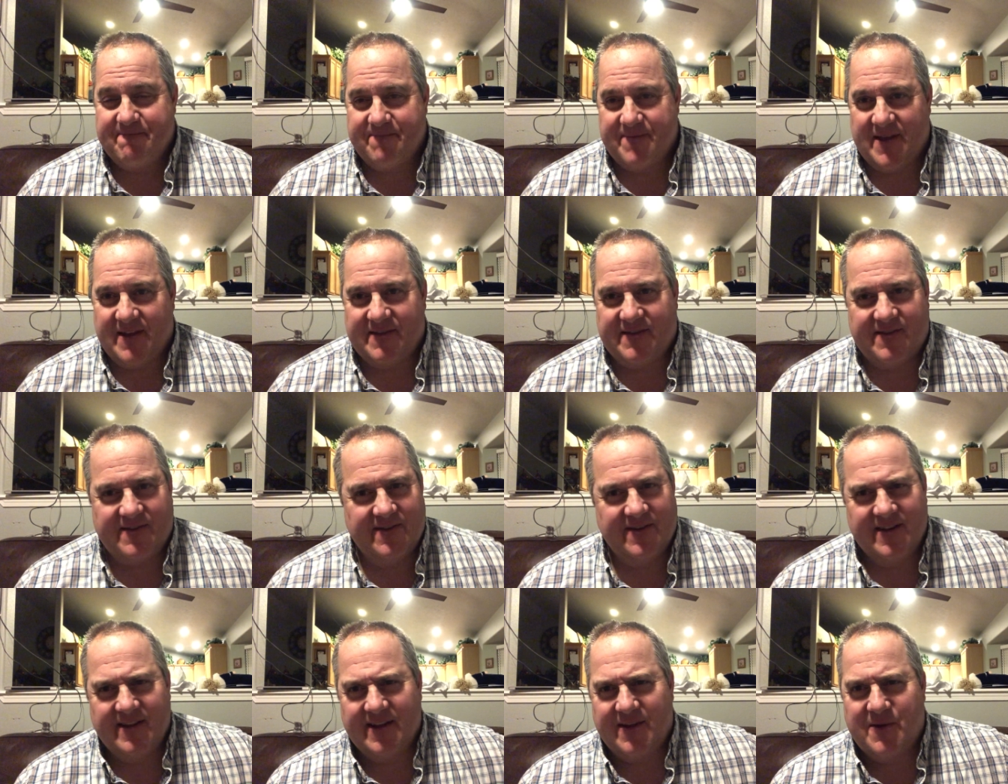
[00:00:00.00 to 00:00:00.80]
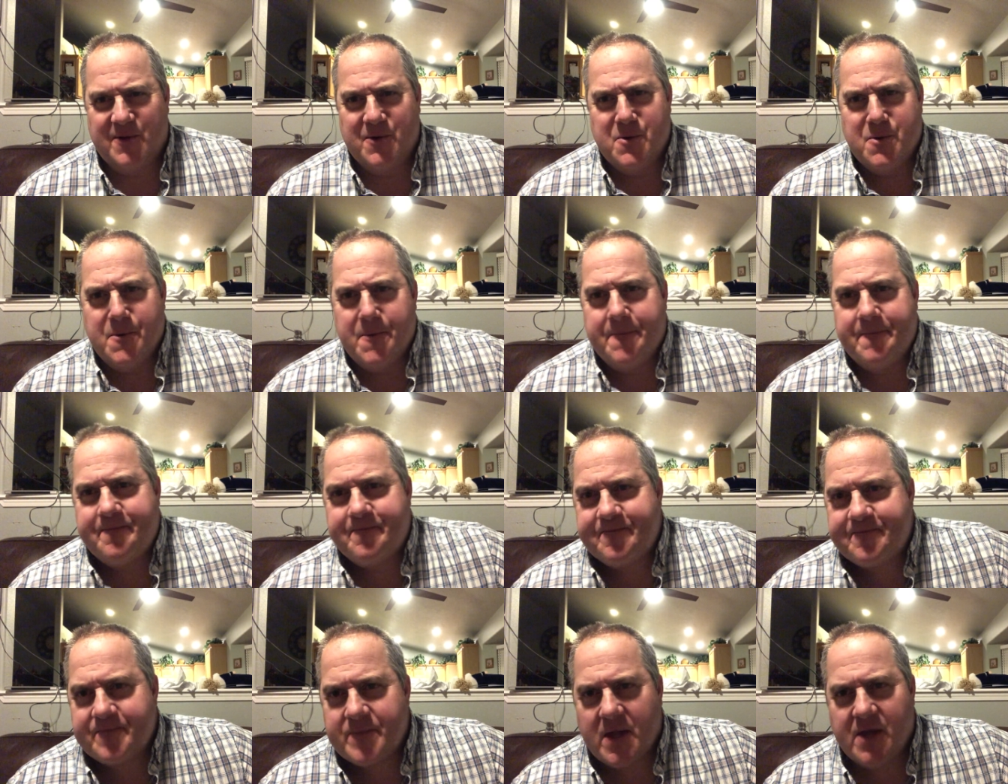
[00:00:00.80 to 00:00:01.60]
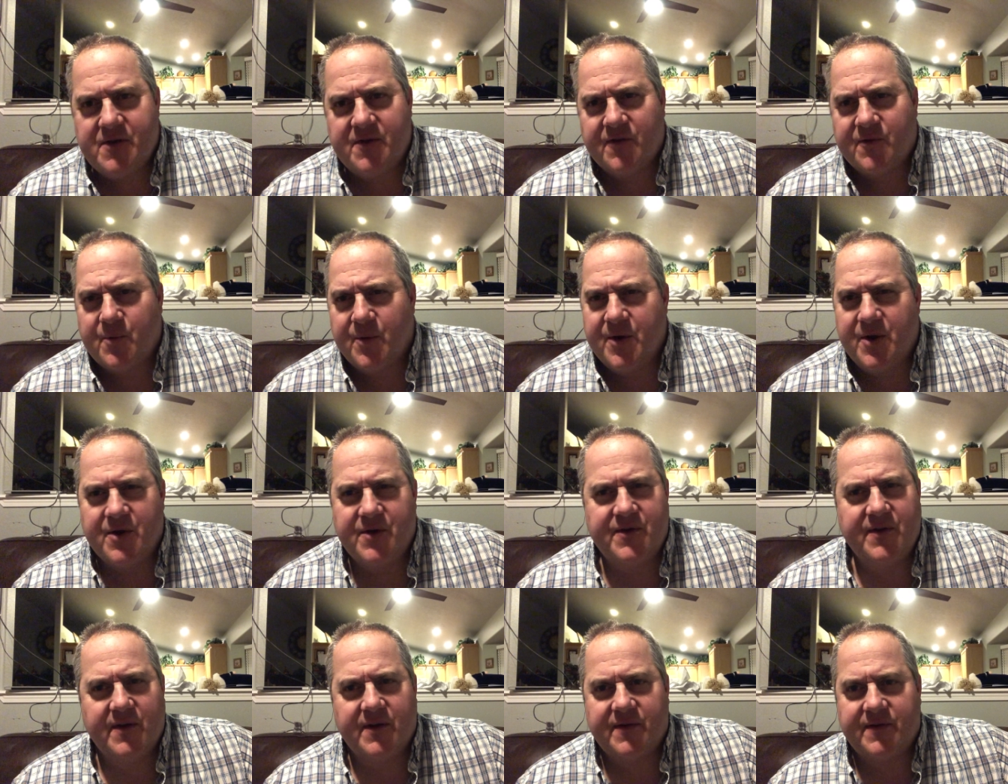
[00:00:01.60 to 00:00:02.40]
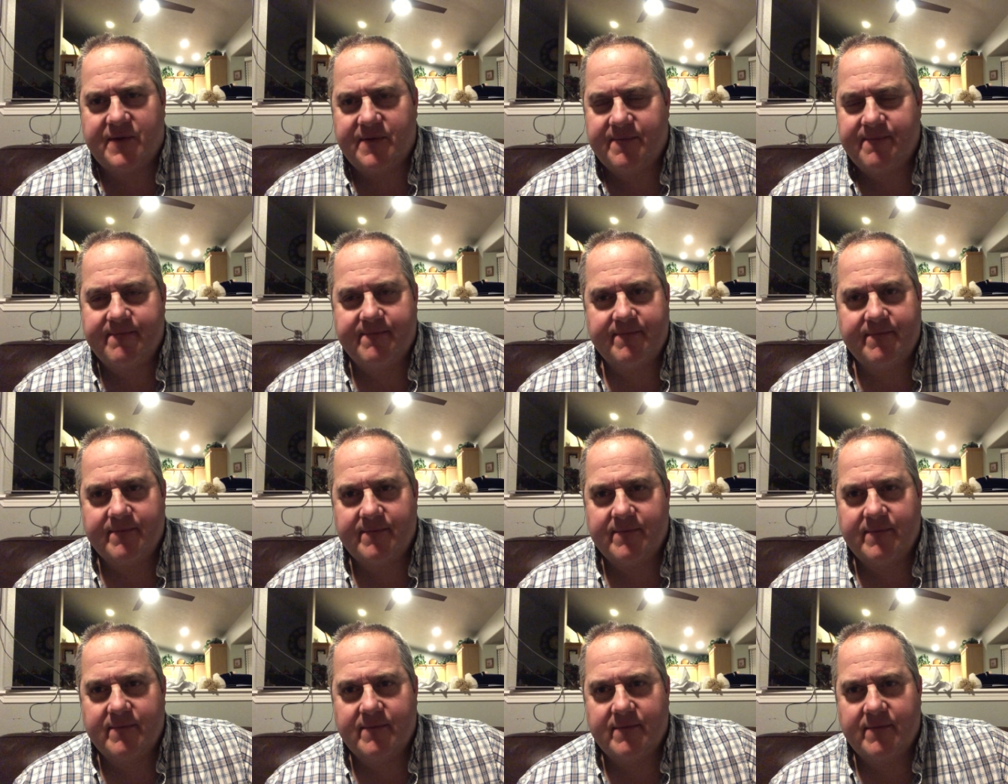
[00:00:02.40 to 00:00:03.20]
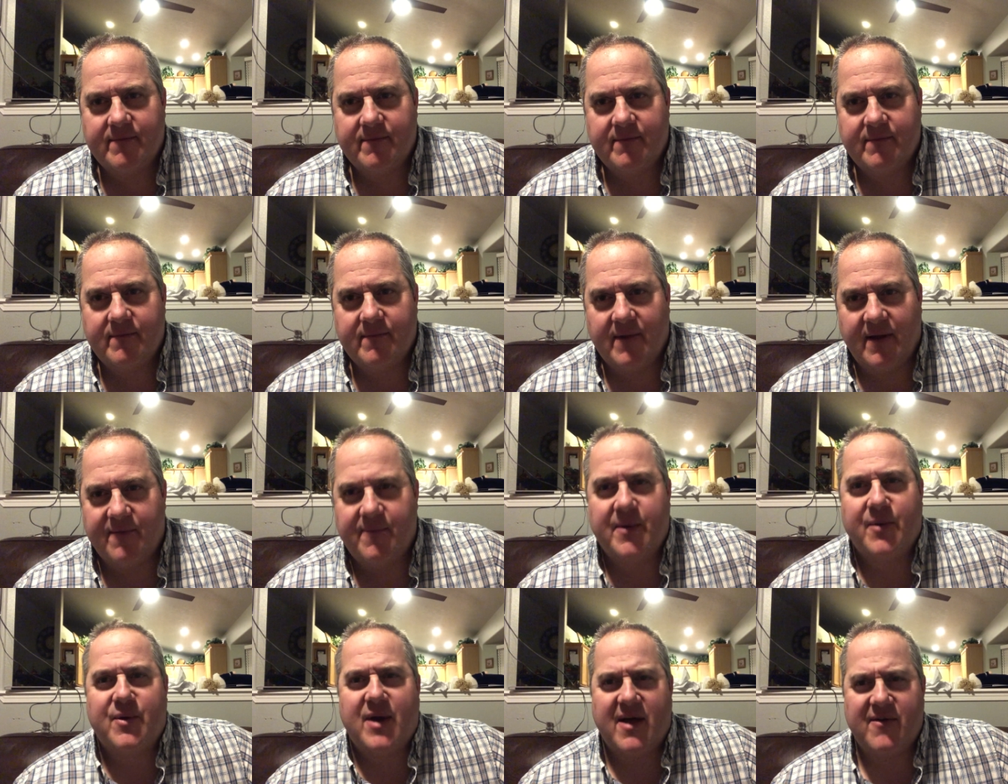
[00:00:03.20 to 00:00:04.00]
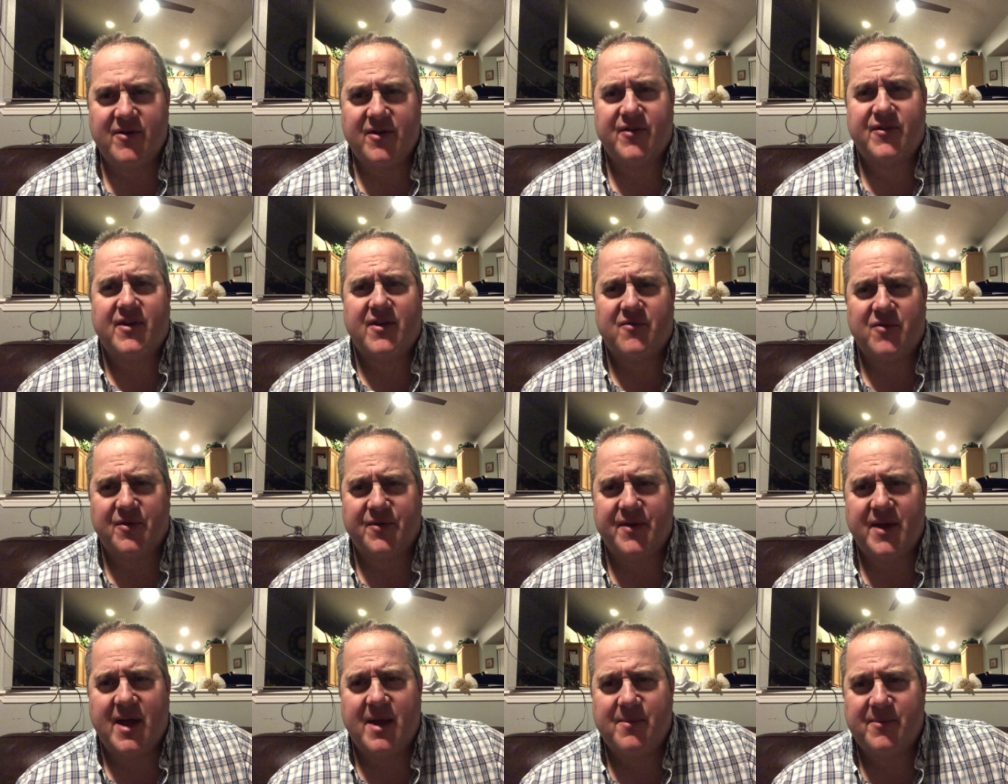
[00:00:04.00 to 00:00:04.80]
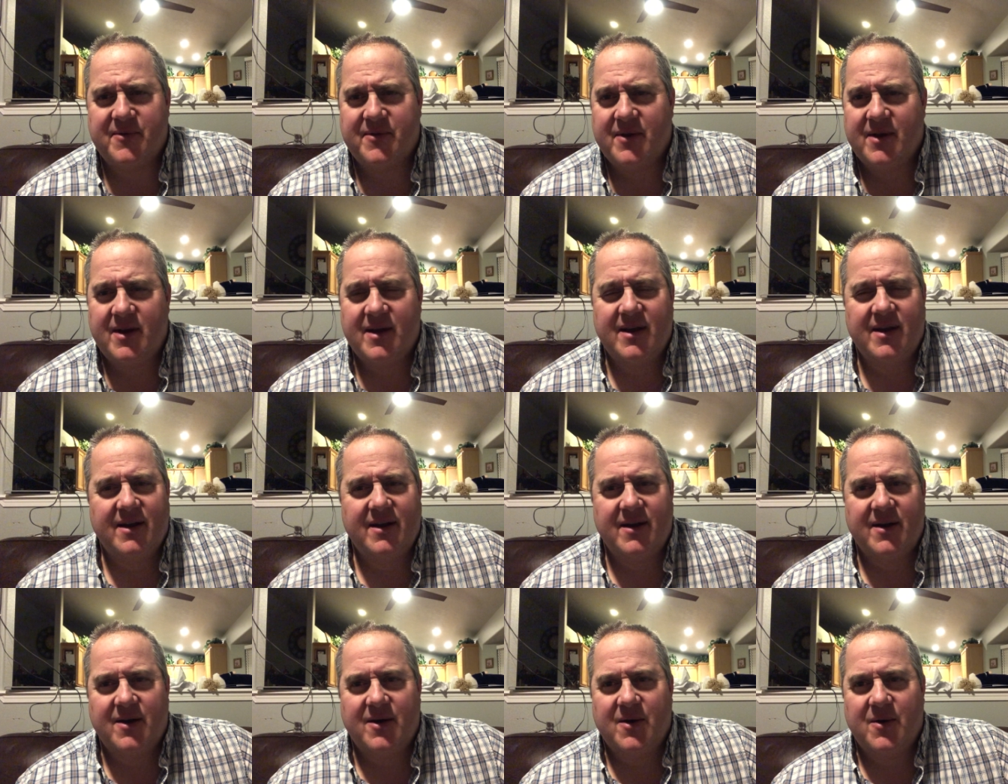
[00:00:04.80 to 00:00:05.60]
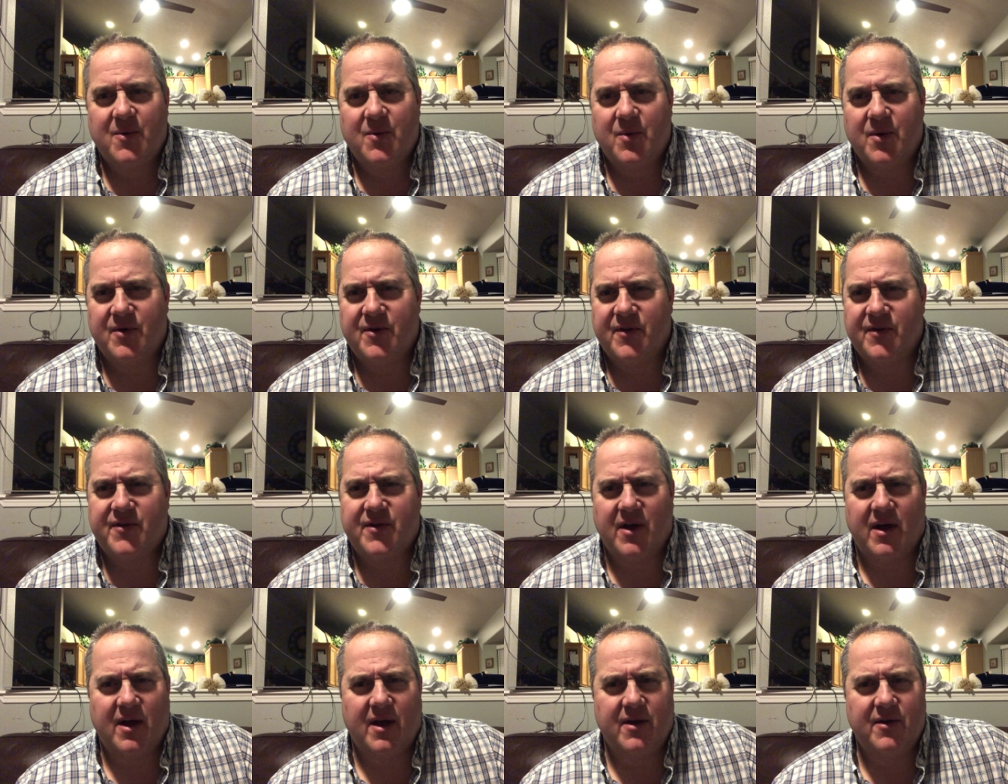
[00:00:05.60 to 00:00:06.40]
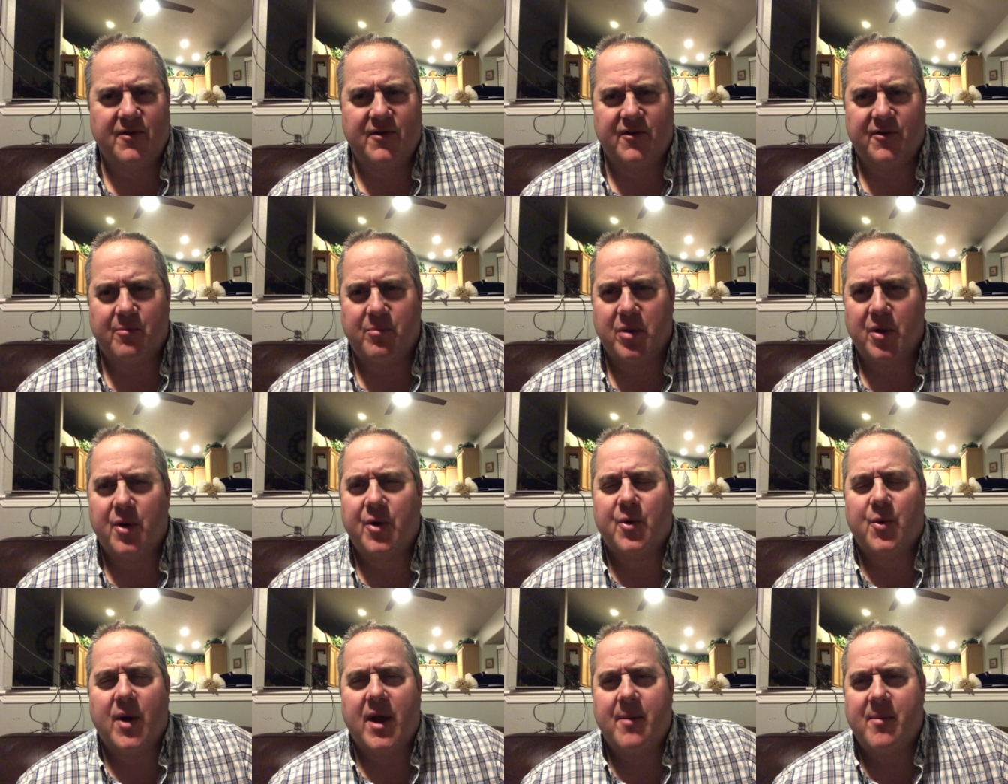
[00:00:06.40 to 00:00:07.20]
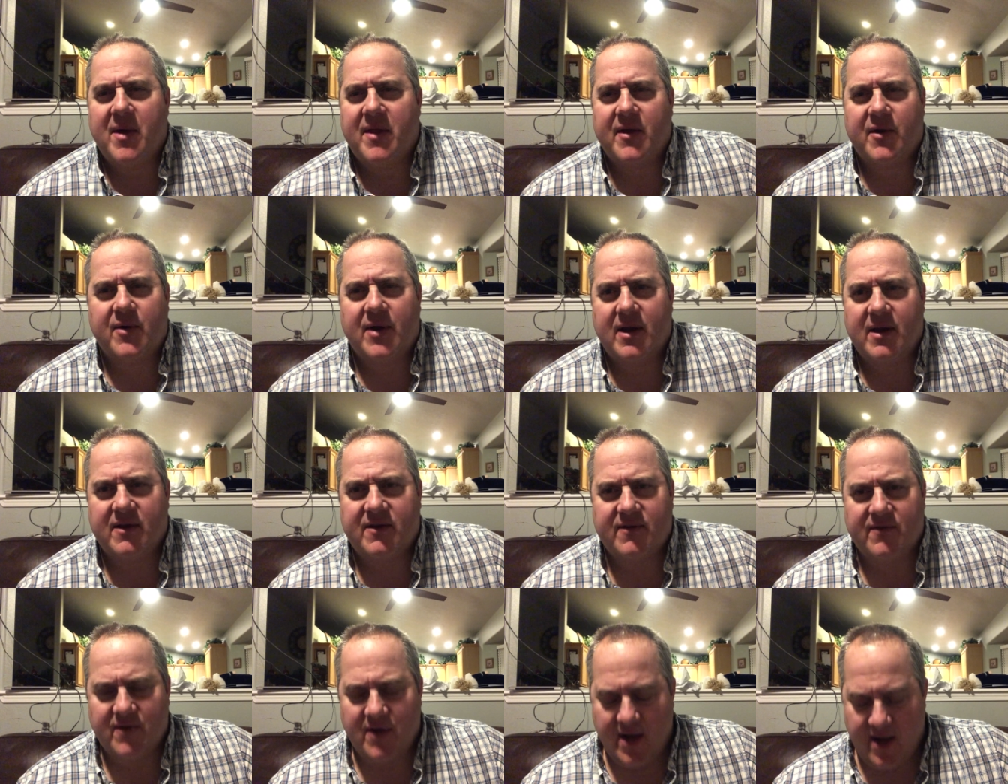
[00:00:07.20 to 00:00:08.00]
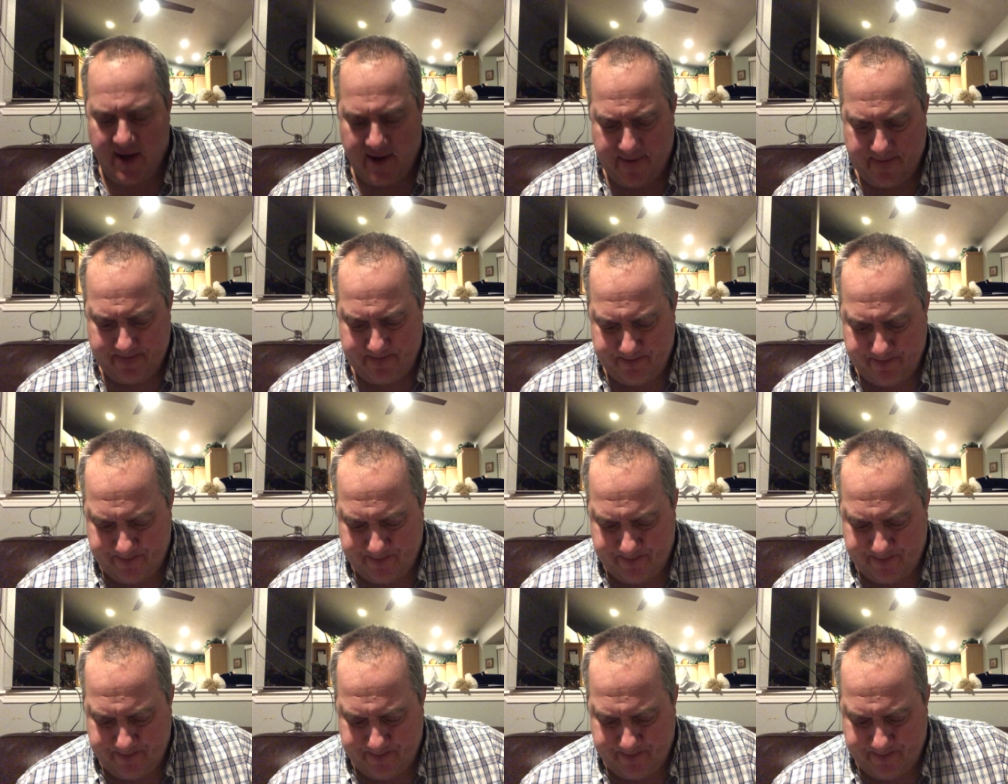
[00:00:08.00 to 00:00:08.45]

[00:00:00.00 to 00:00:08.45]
And that's really cool. It's just when you're just, I've been ravished several times. We're just, you're just blown away by the greatness of God.